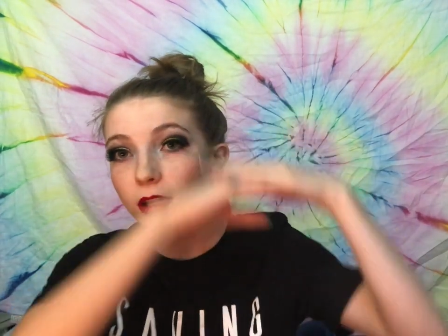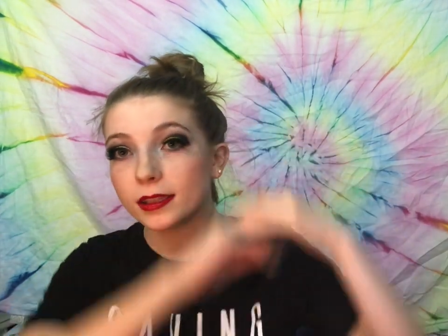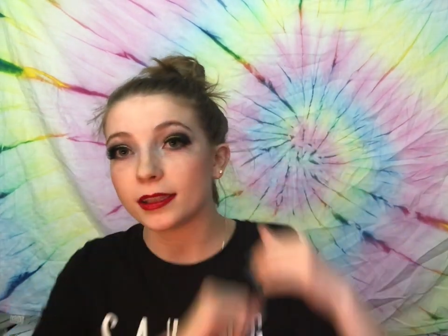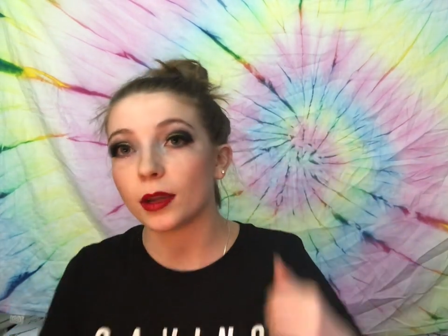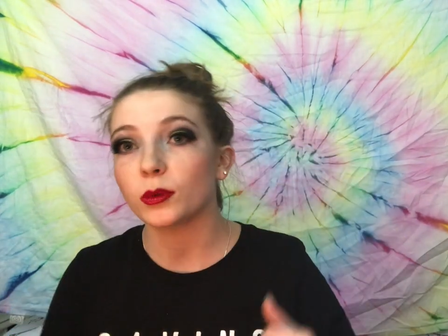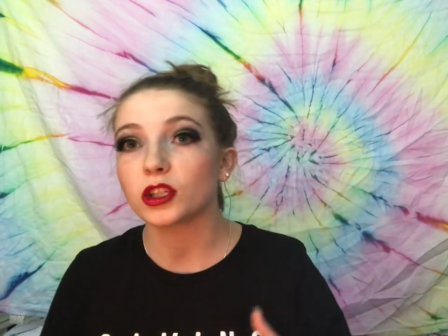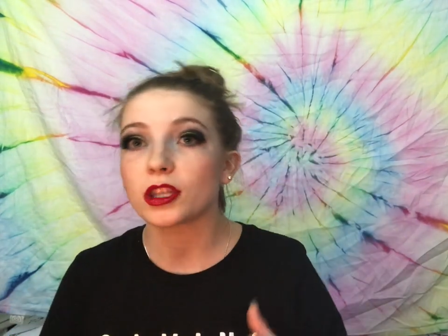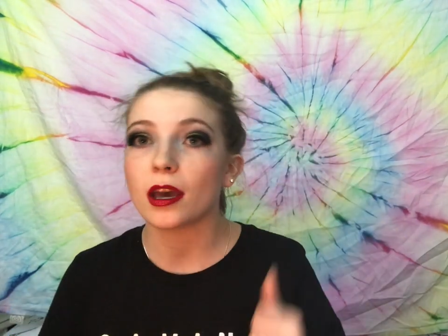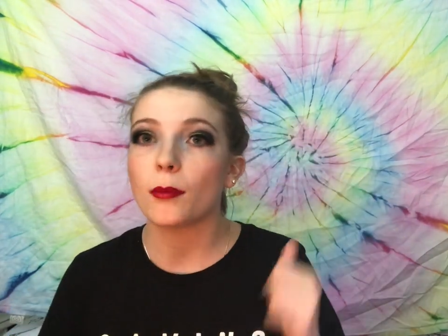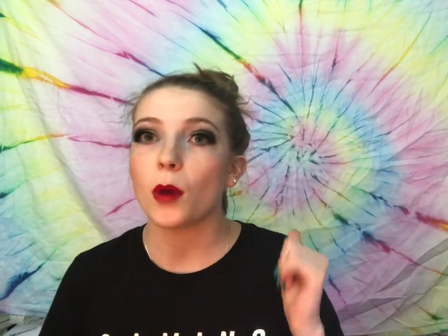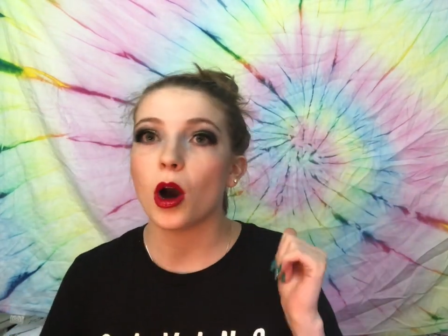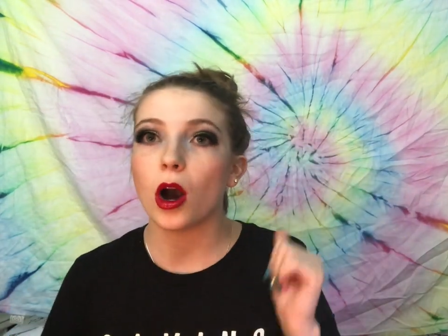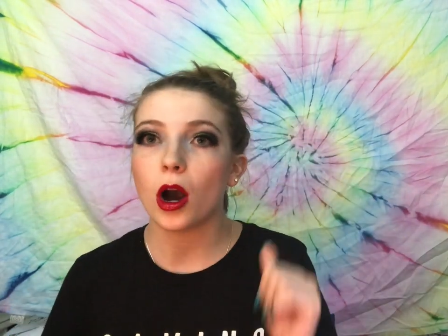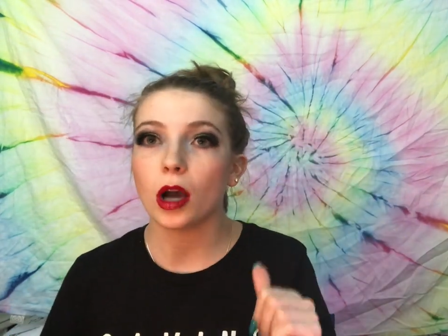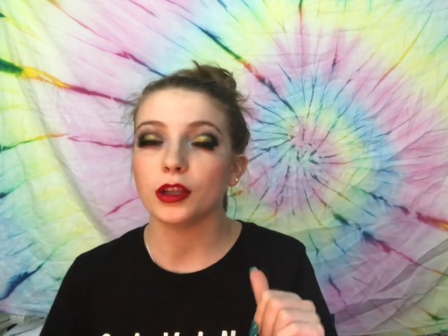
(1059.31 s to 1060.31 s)
sandwich them
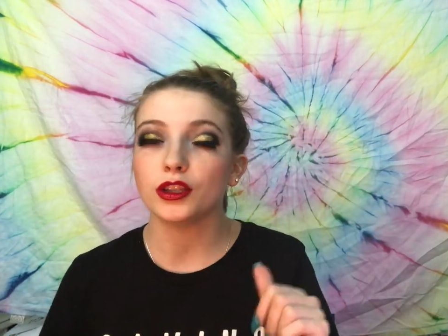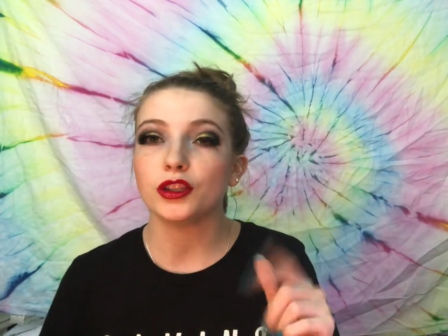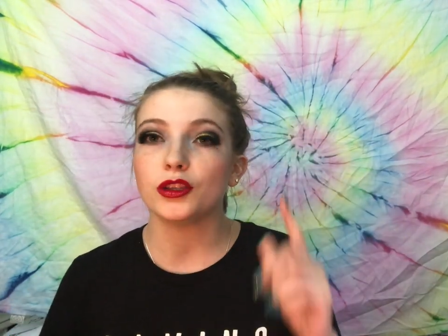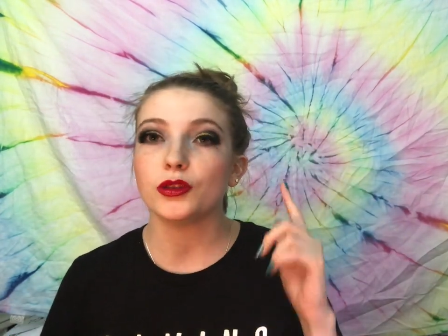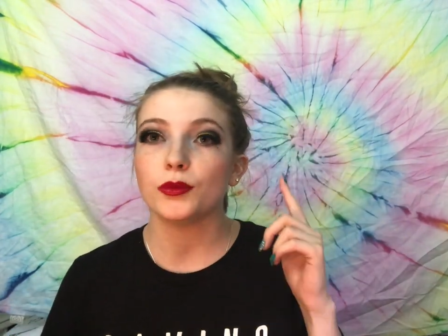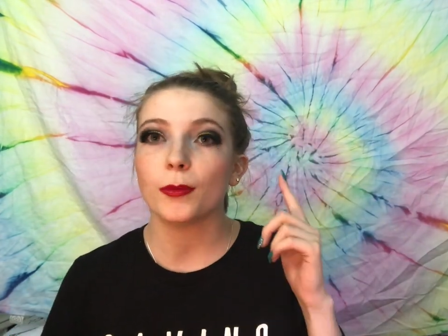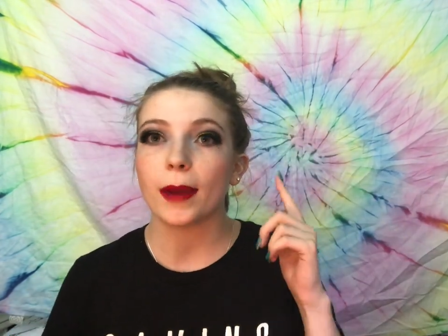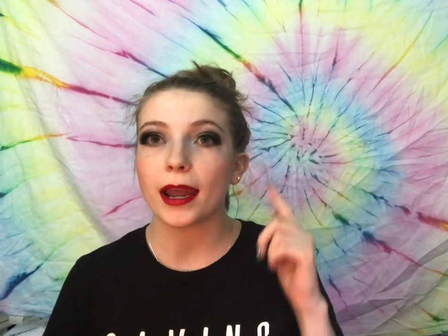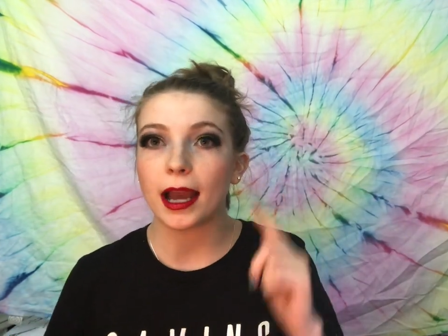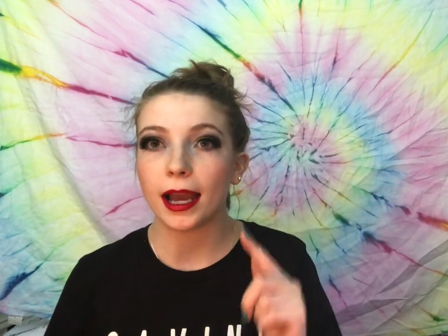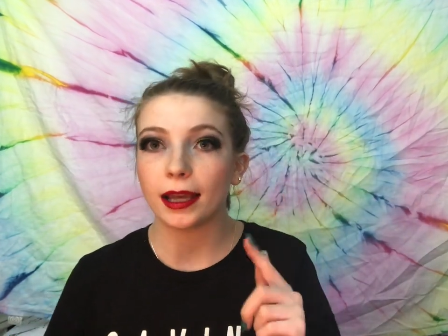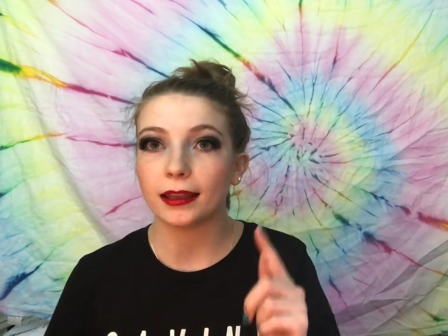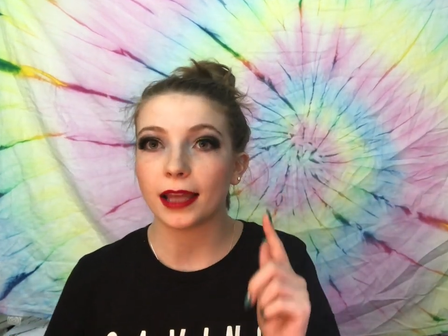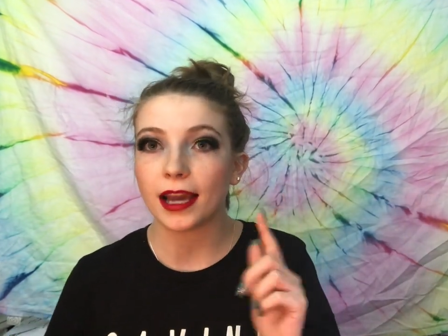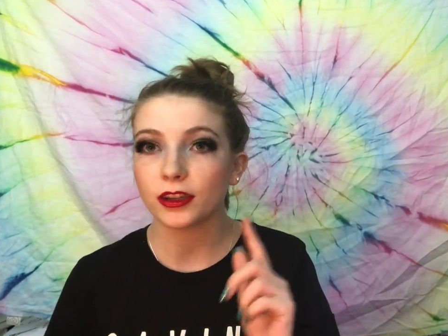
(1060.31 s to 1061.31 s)
onto my
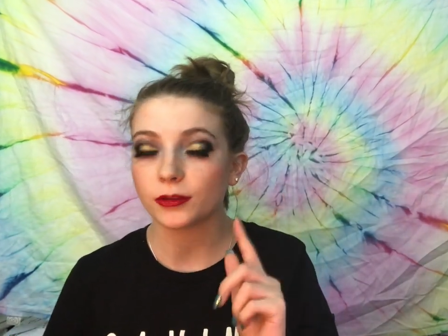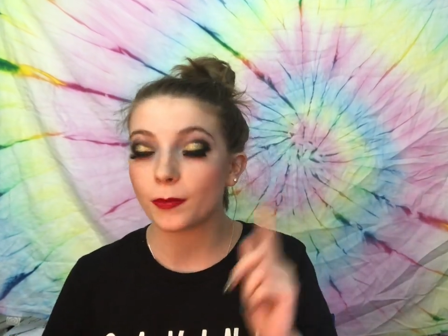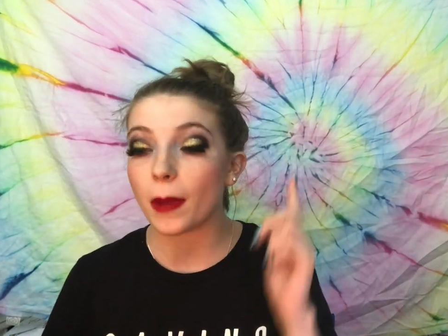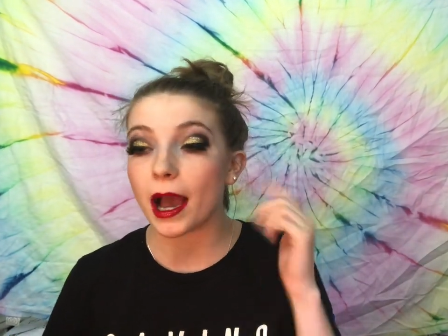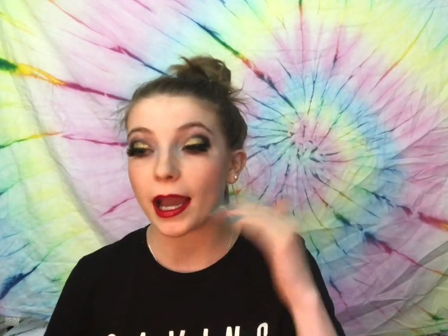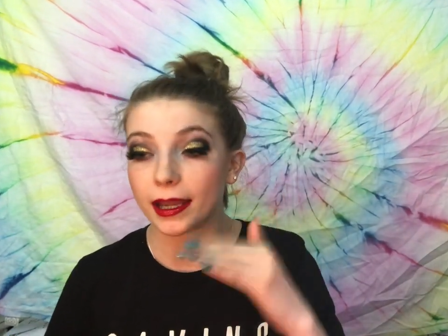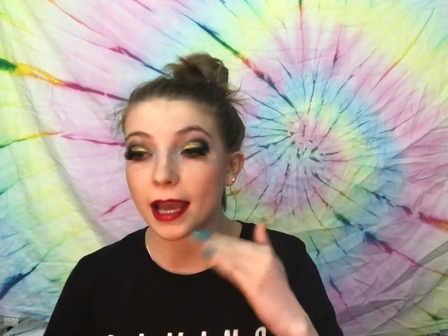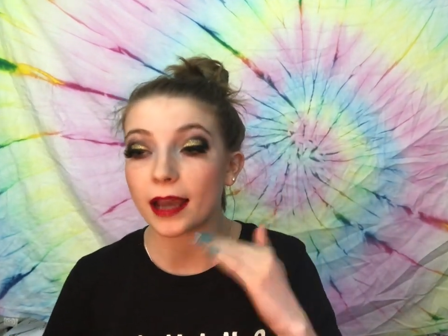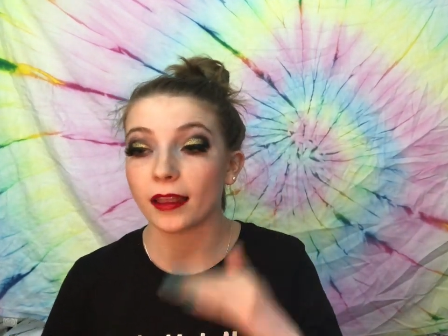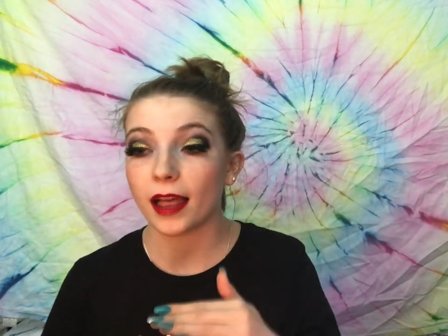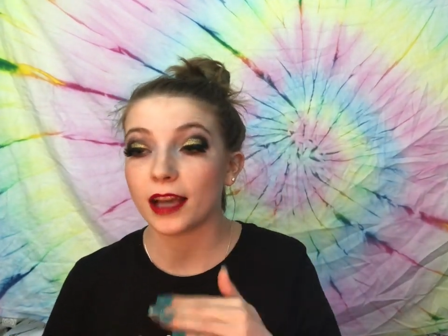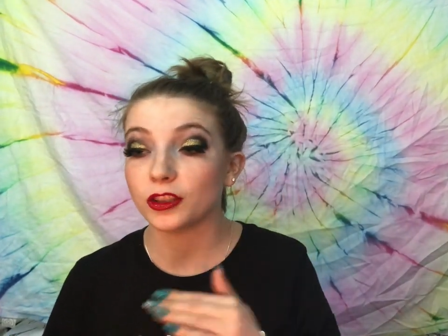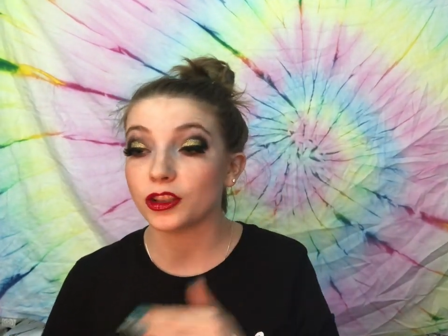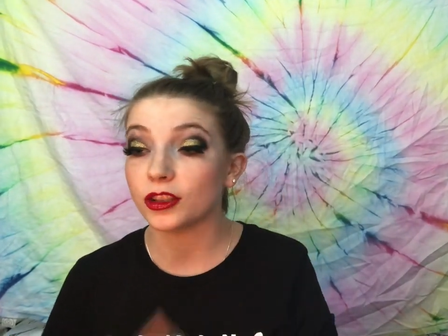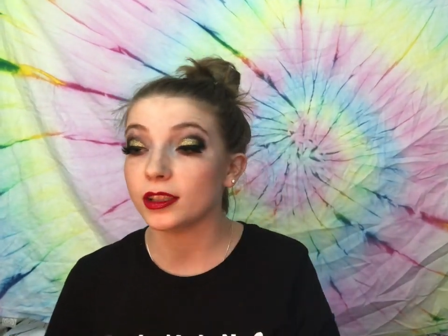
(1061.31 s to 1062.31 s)

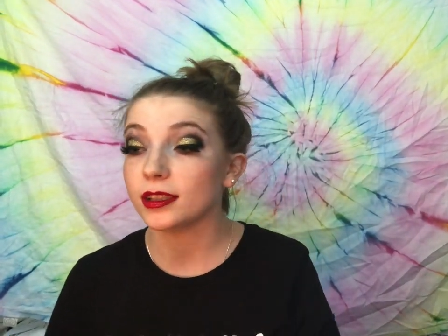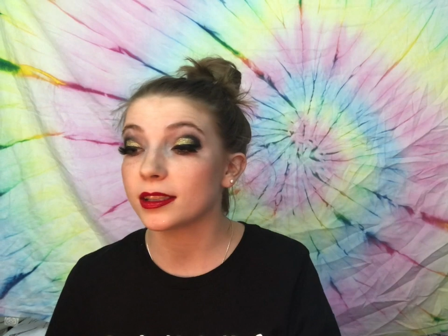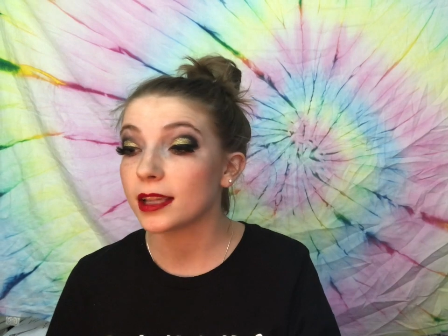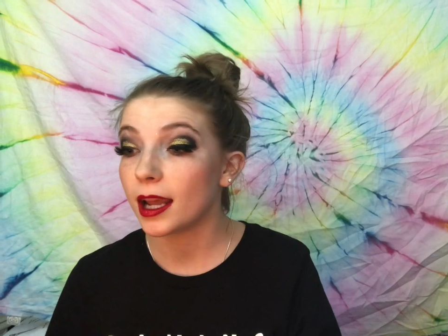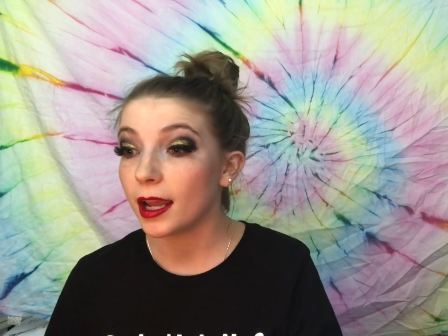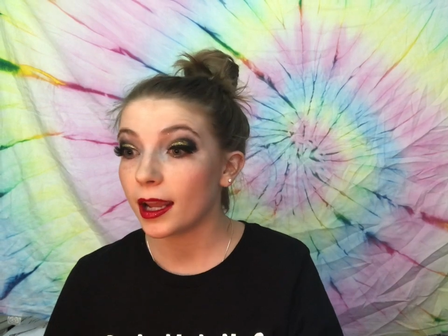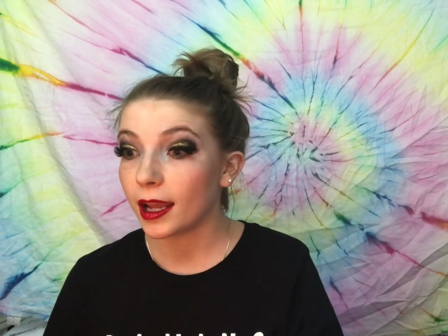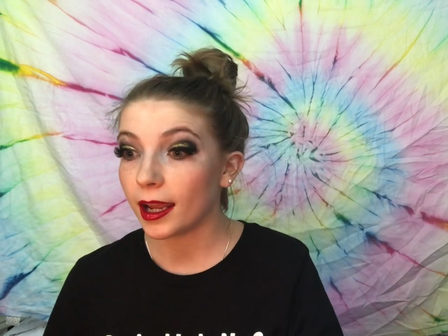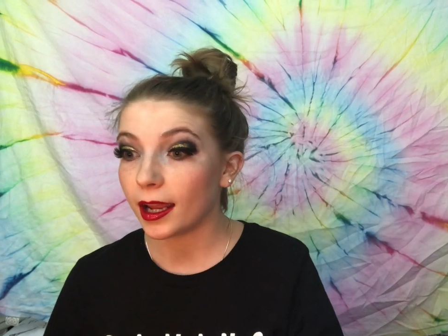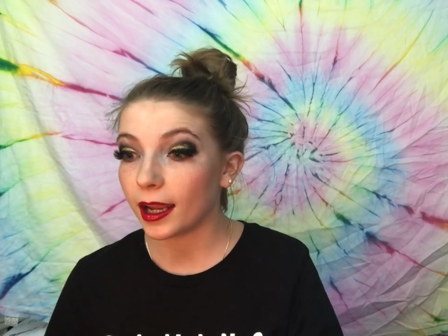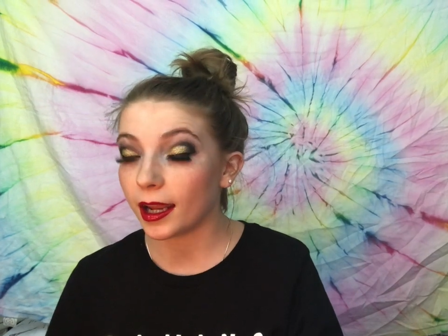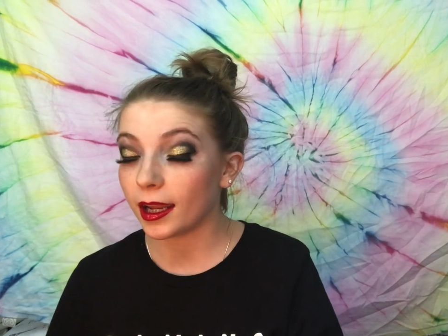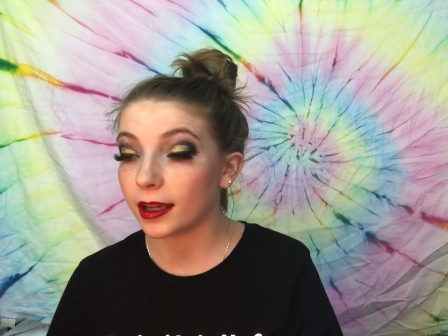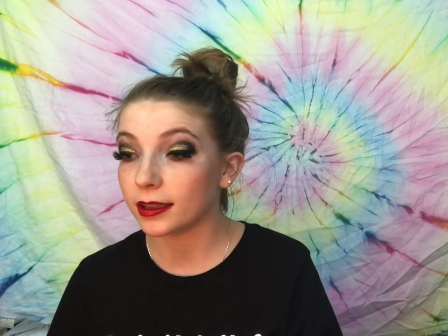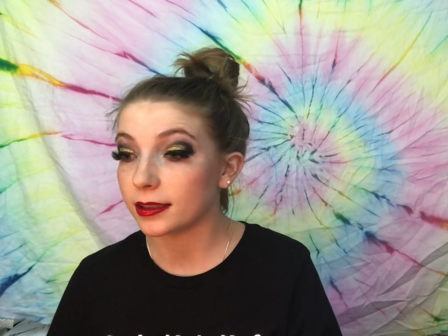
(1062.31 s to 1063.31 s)
eyelashes,
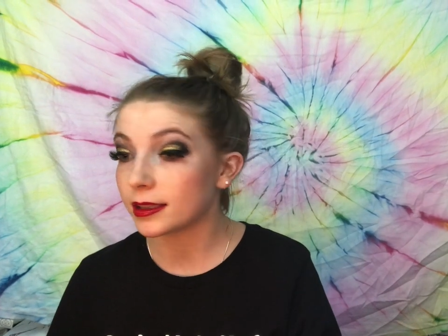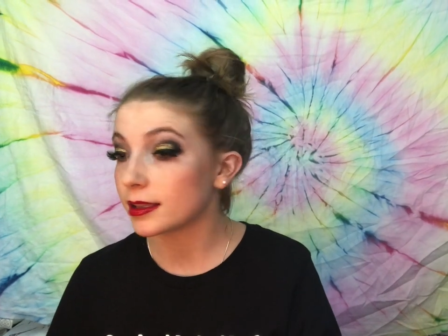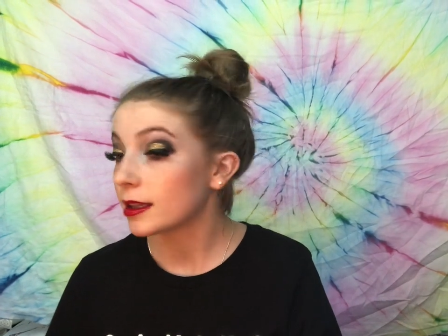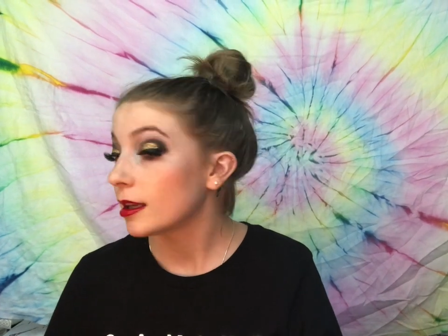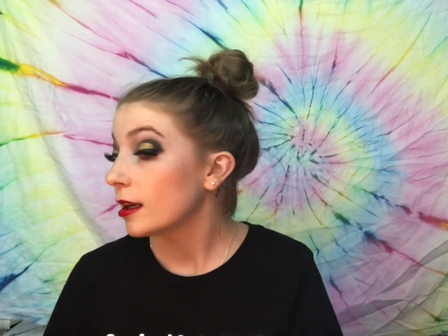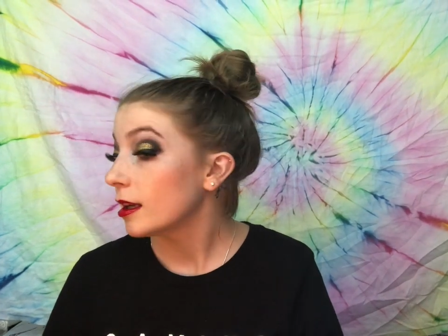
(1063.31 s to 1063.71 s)
and